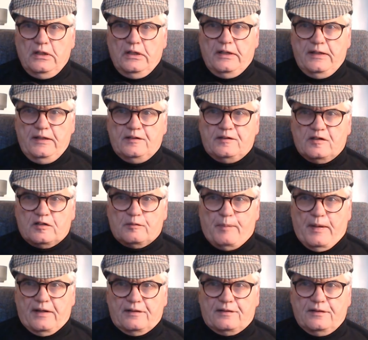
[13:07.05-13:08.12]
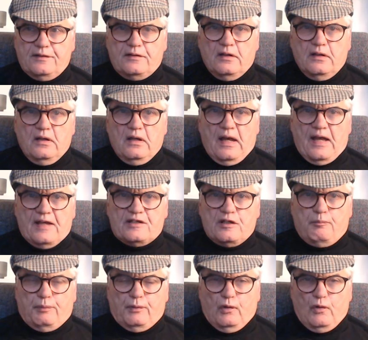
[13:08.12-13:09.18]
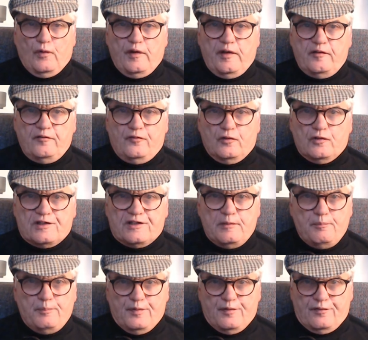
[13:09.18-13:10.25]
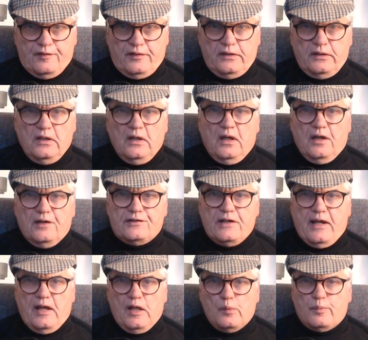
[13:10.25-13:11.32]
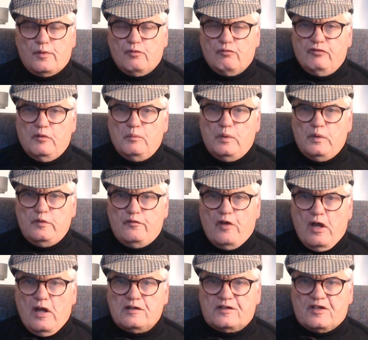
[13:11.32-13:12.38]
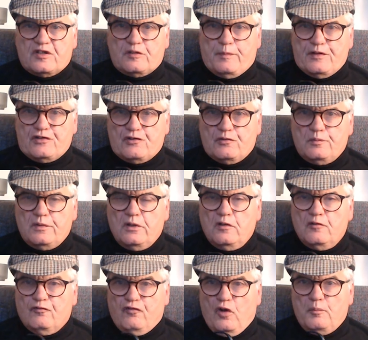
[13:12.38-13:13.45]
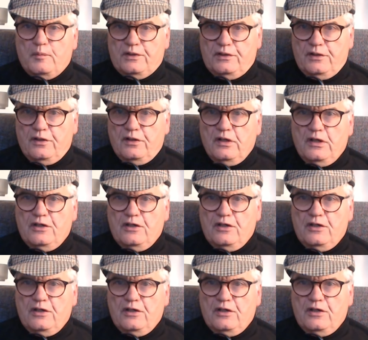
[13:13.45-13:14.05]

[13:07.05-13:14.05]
he suspected as a ploy for sympathy and to help remove suspicion from her,